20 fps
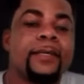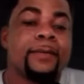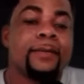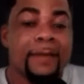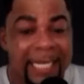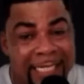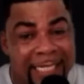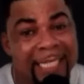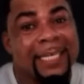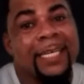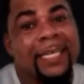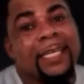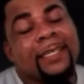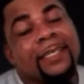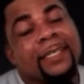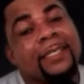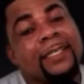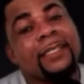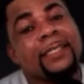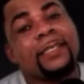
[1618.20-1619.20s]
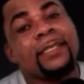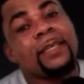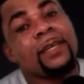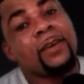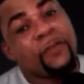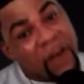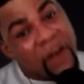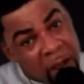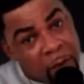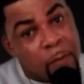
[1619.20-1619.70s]
wati
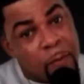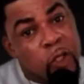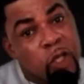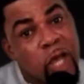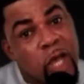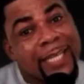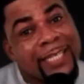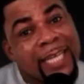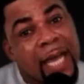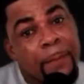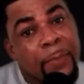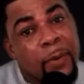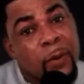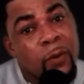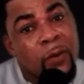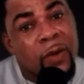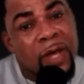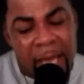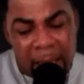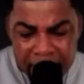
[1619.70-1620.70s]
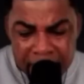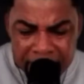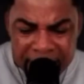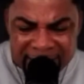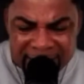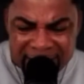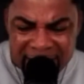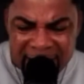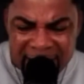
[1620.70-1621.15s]
Frank Mojo e champion me se